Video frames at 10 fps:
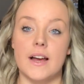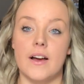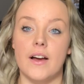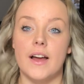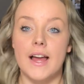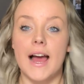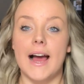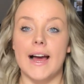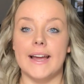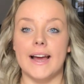
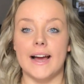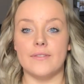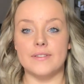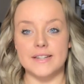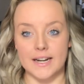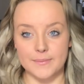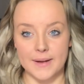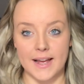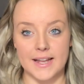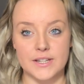I have dyed
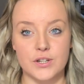my hair